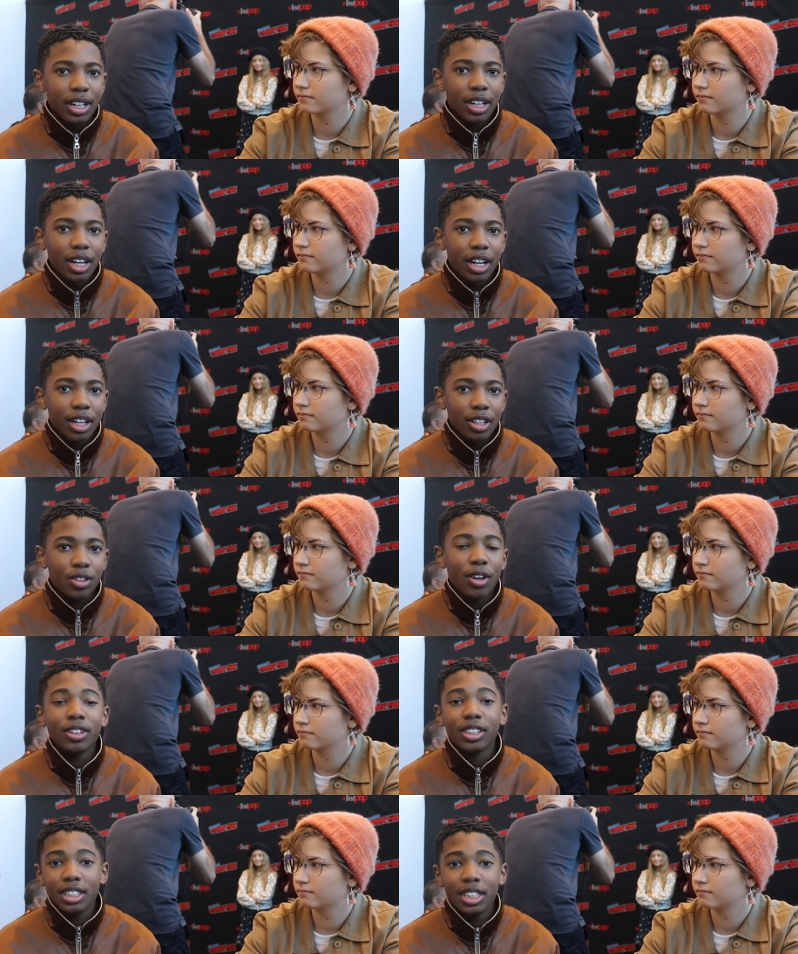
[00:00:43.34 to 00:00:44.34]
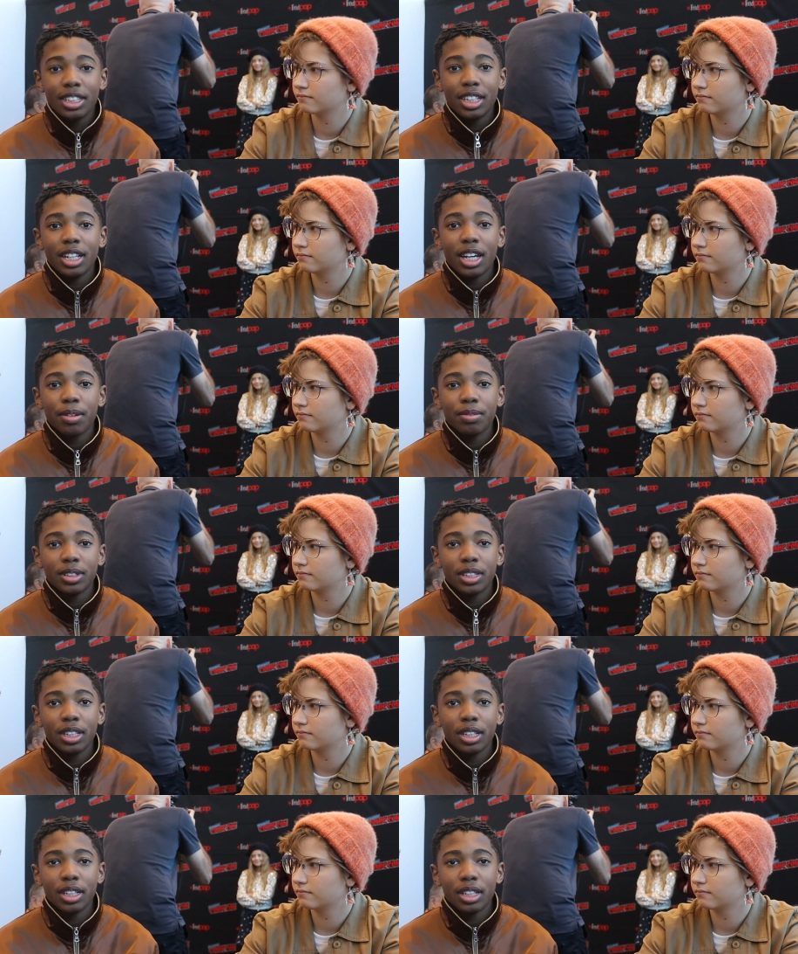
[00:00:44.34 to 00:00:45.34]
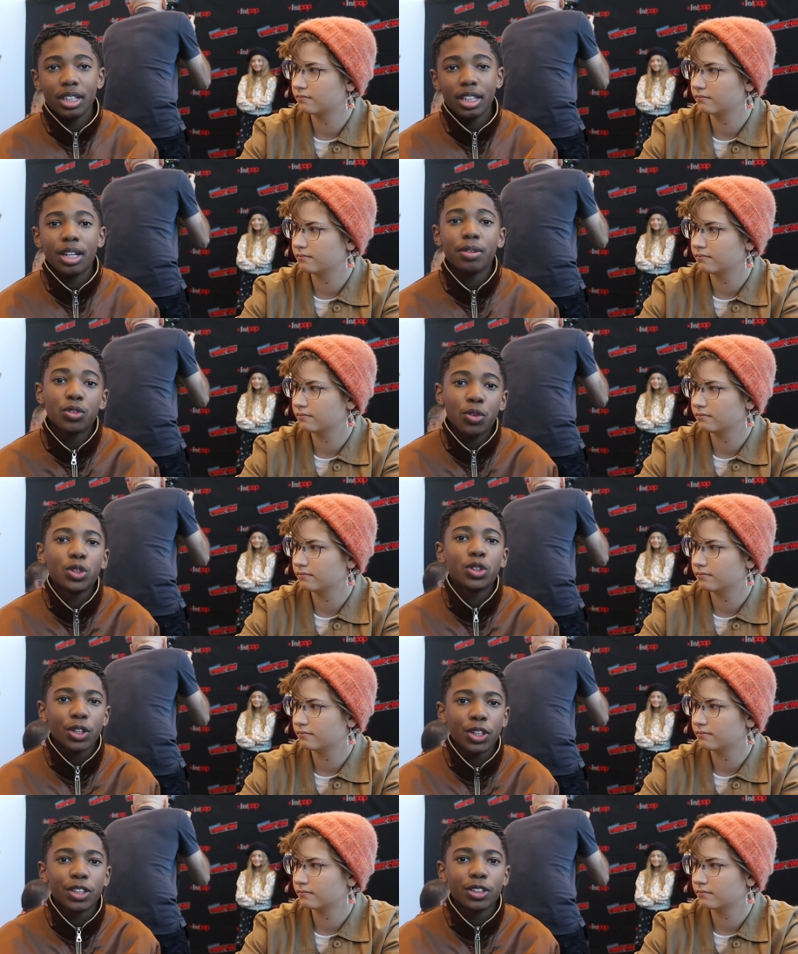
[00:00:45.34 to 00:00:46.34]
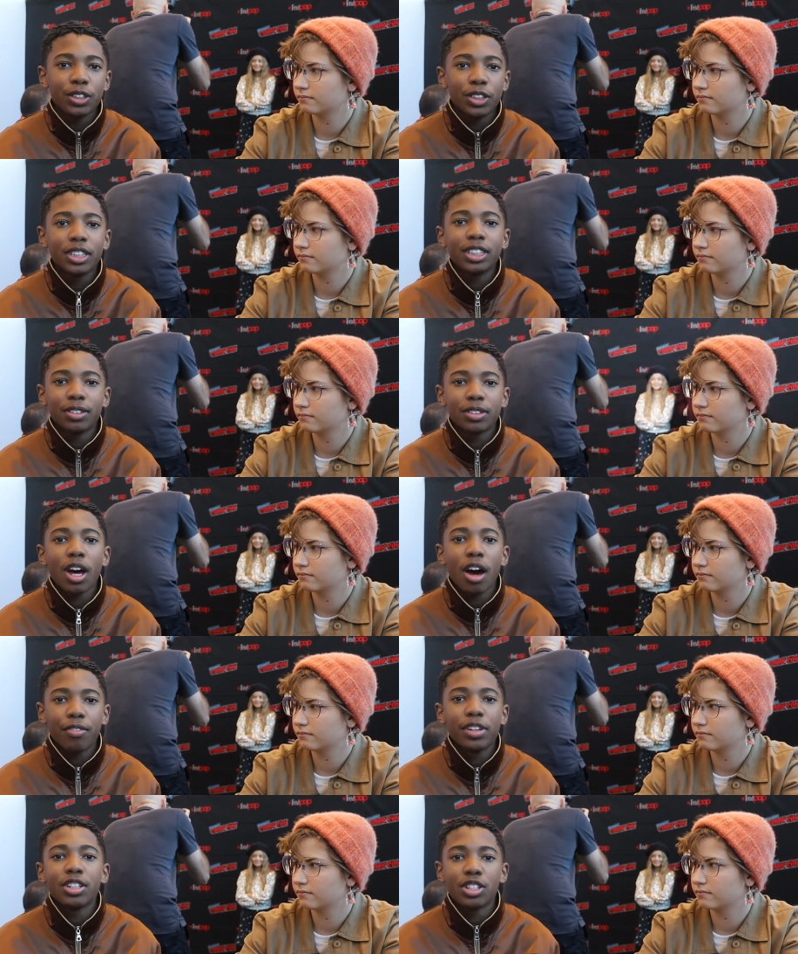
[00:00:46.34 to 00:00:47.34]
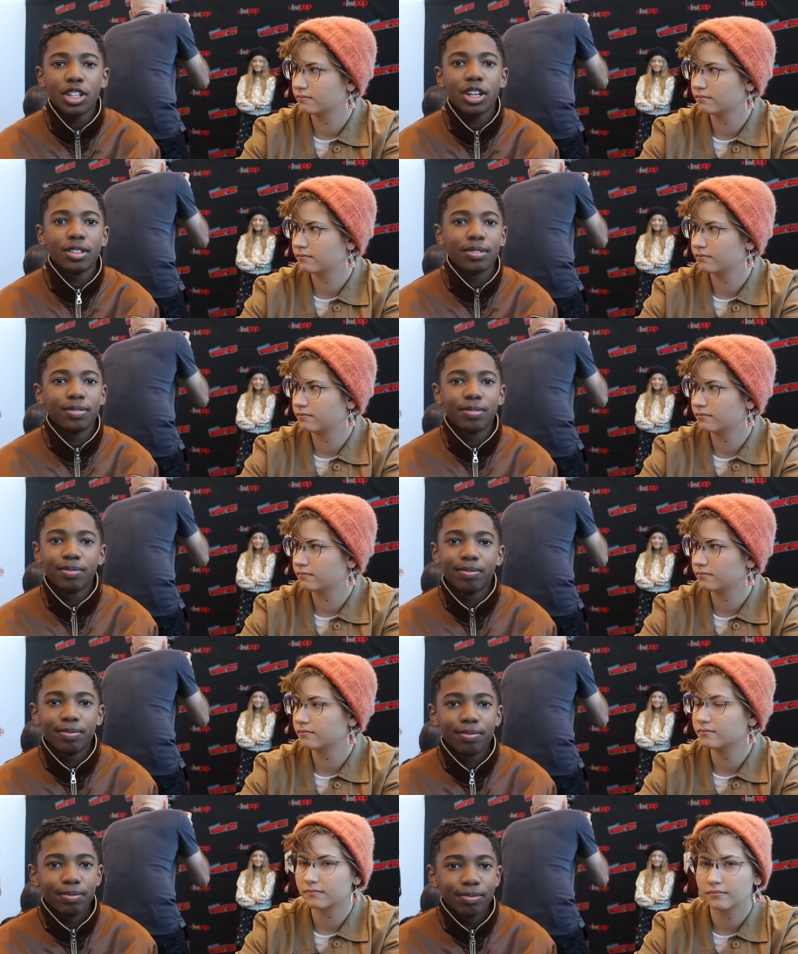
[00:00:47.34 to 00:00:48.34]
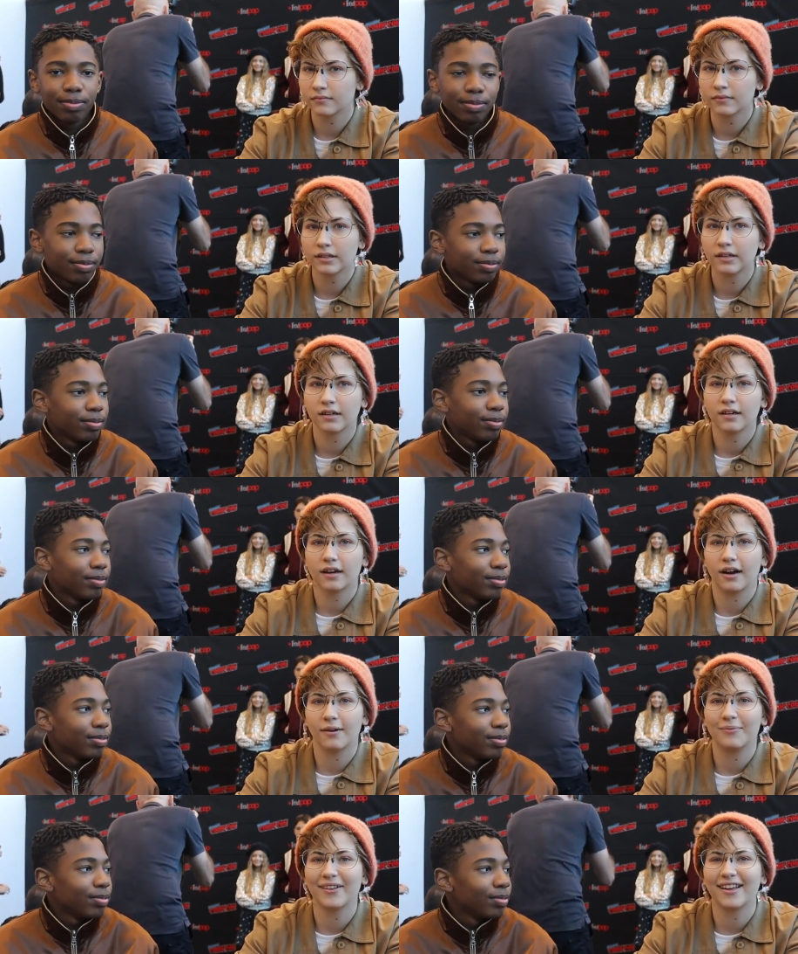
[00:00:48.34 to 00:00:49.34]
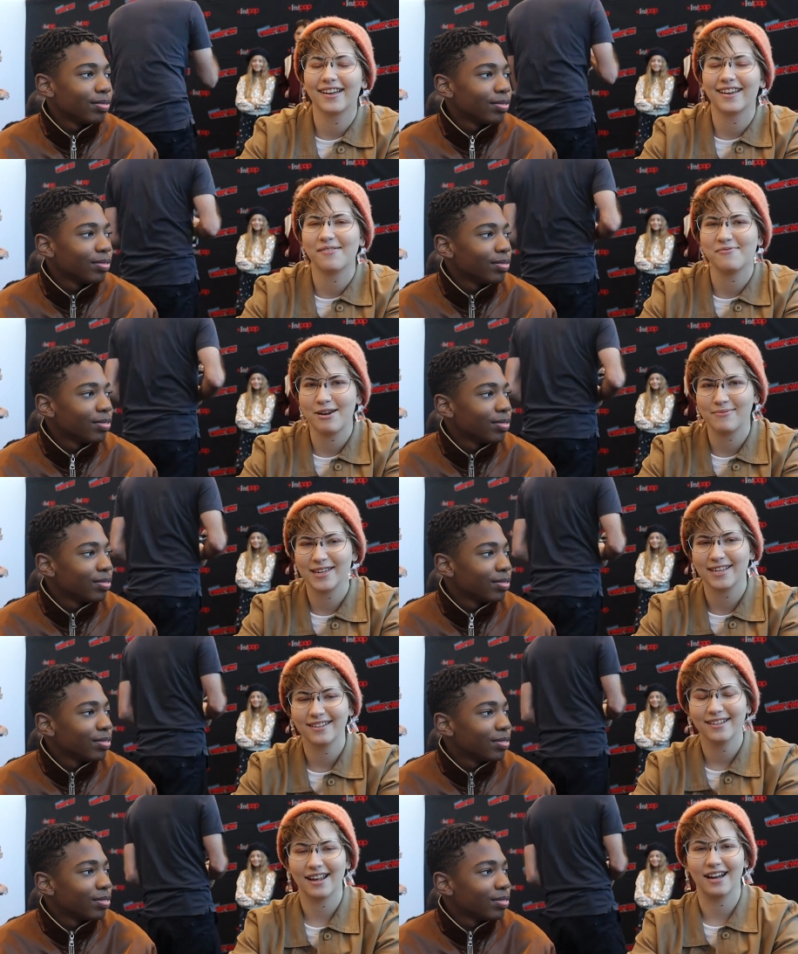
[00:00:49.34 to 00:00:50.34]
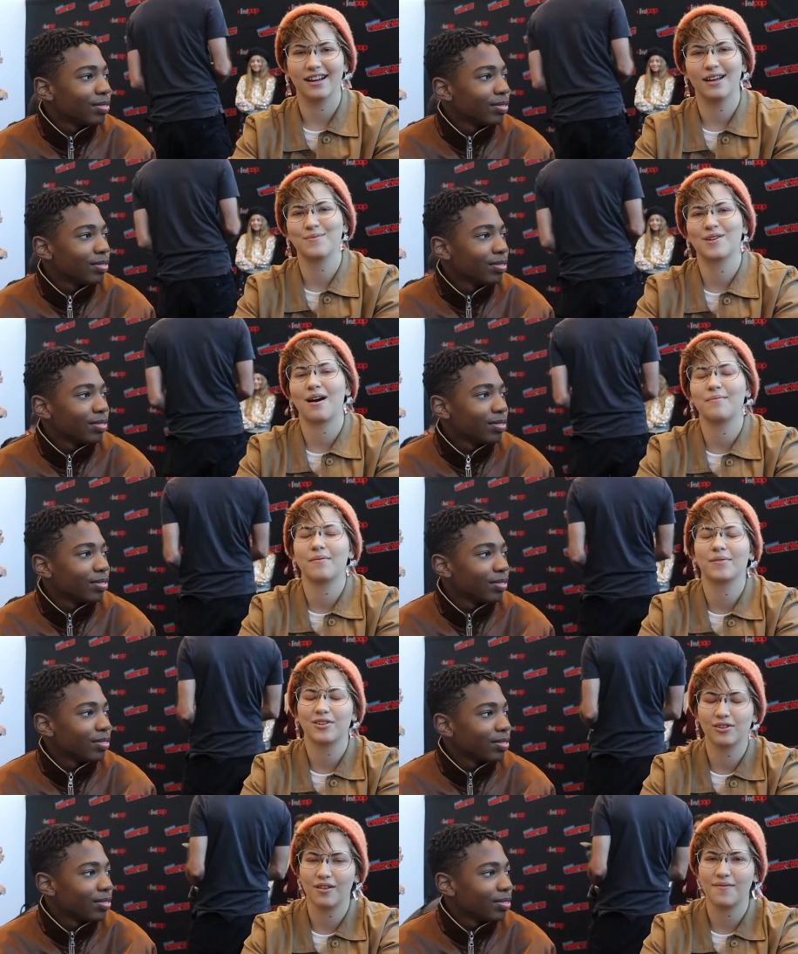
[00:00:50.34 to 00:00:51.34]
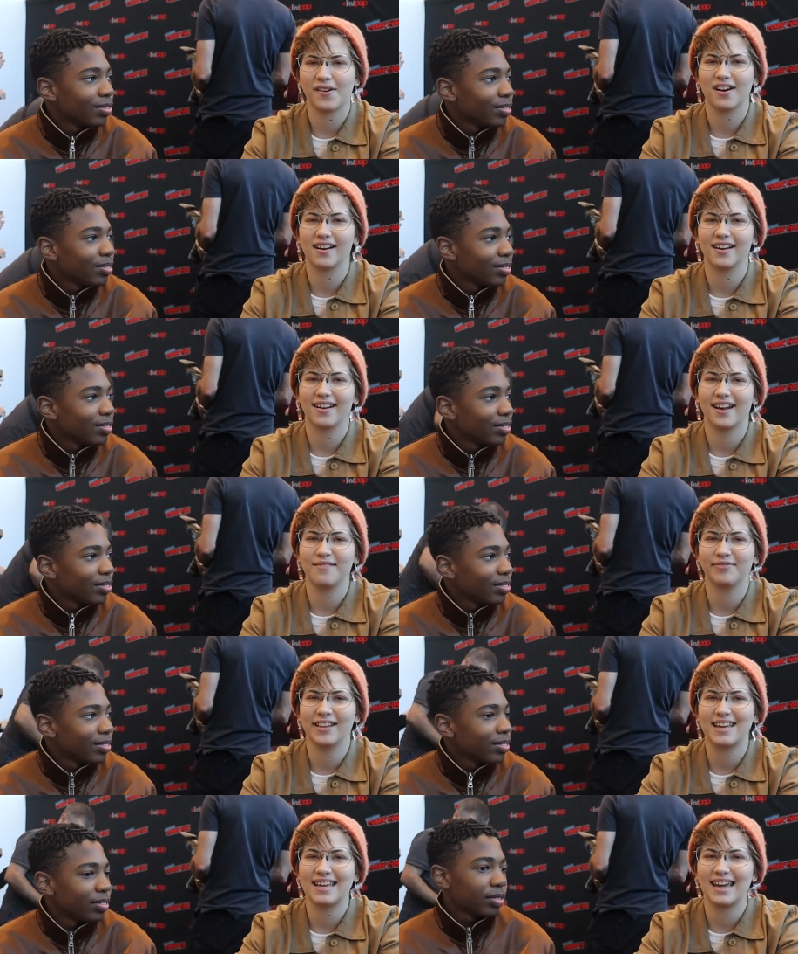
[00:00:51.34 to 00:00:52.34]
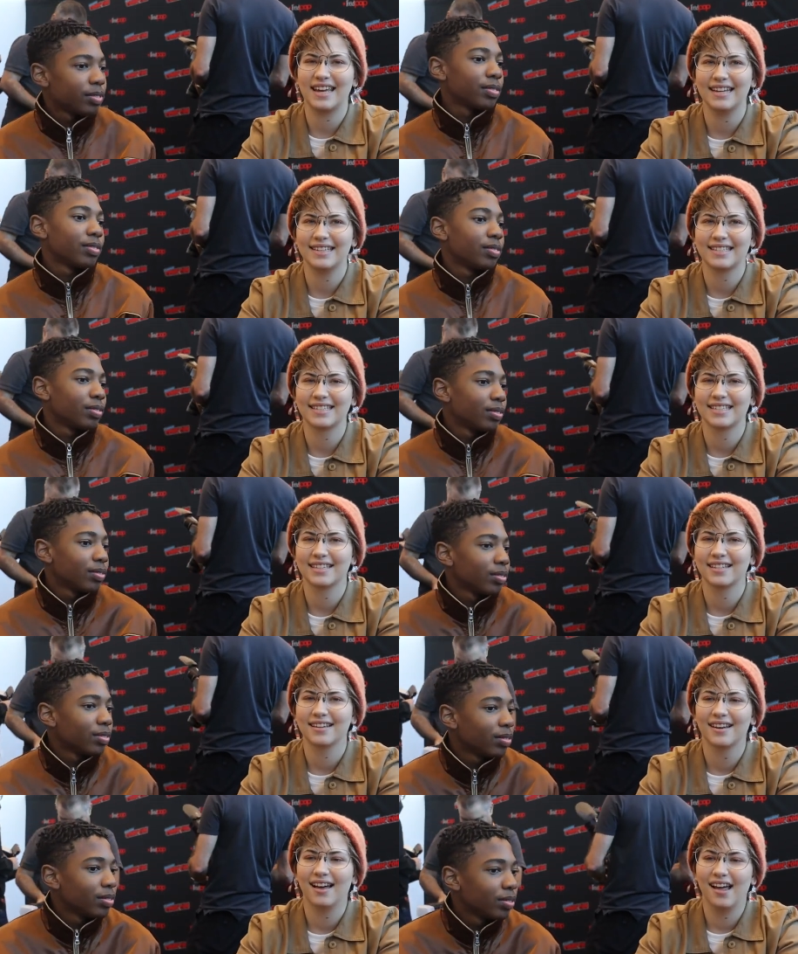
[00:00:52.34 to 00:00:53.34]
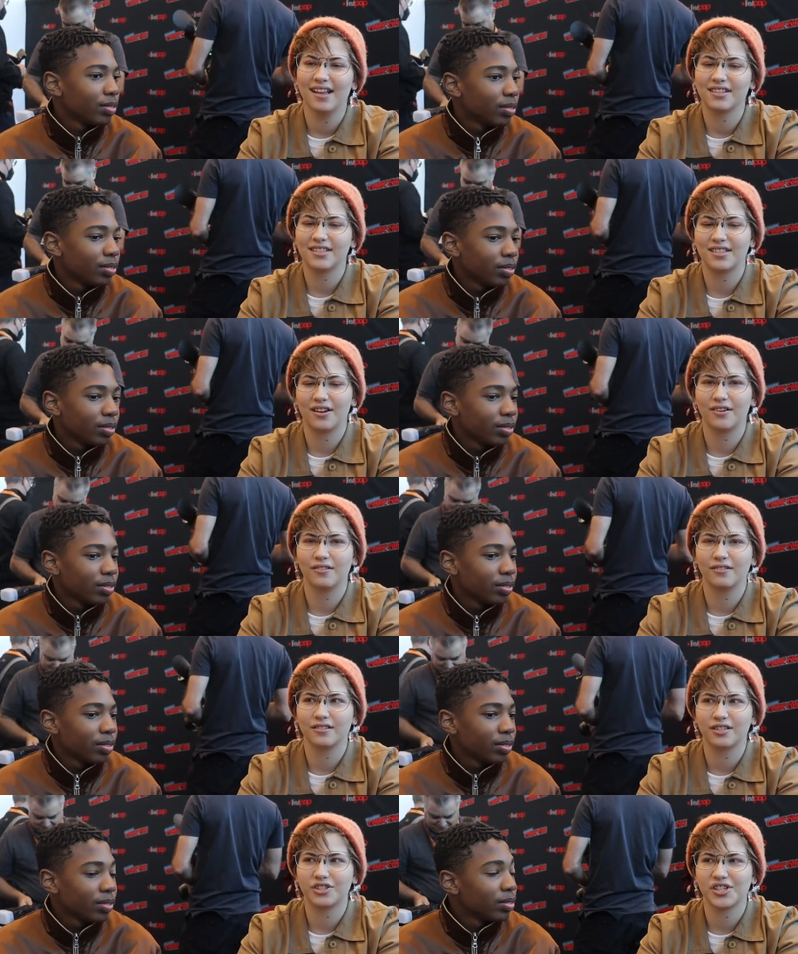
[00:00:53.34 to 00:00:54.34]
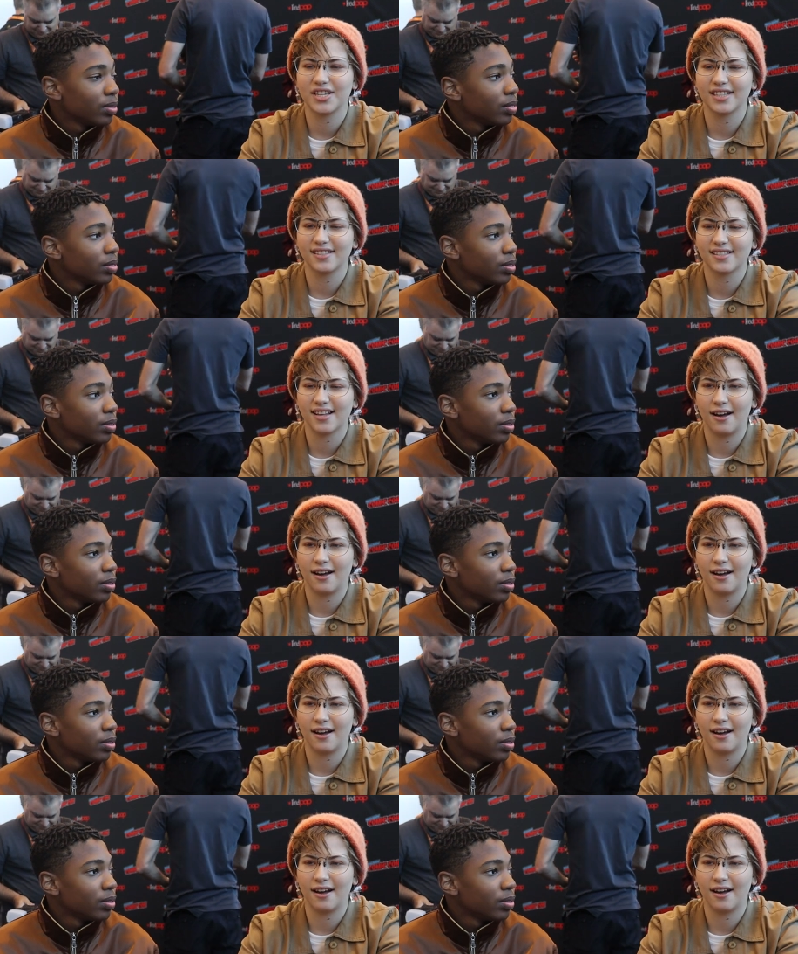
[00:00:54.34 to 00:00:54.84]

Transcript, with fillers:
Speaker 1: but uh, throughout the season he comes to, he comes full circle when you can see his confidence show. Okay.
Speaker 2: I play, I'm Emmy, uh, Emmy I'm Emmy De I play Kate. So she's,